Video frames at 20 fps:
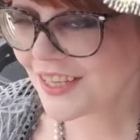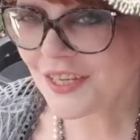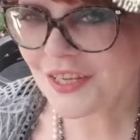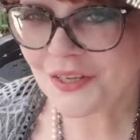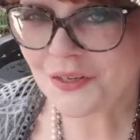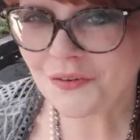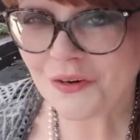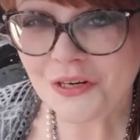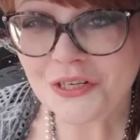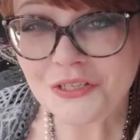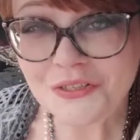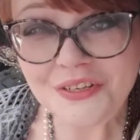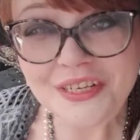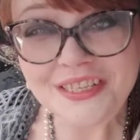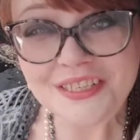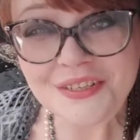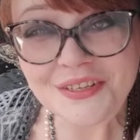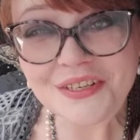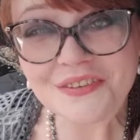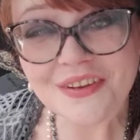grocery
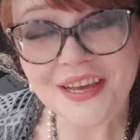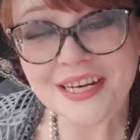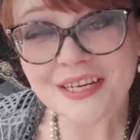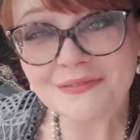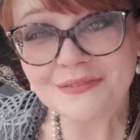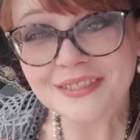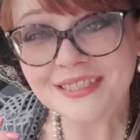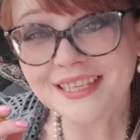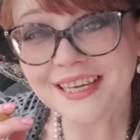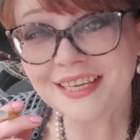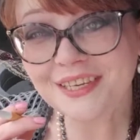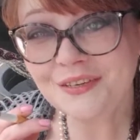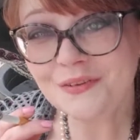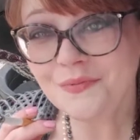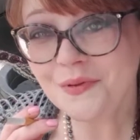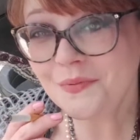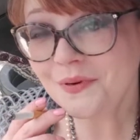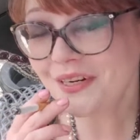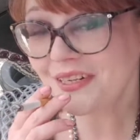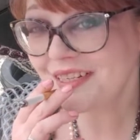sort of items that you would
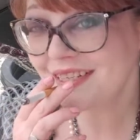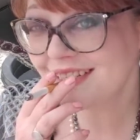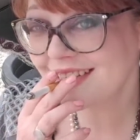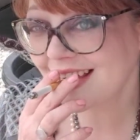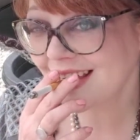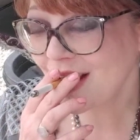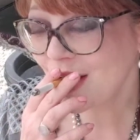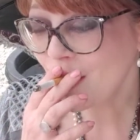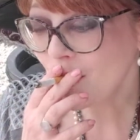be purchasing.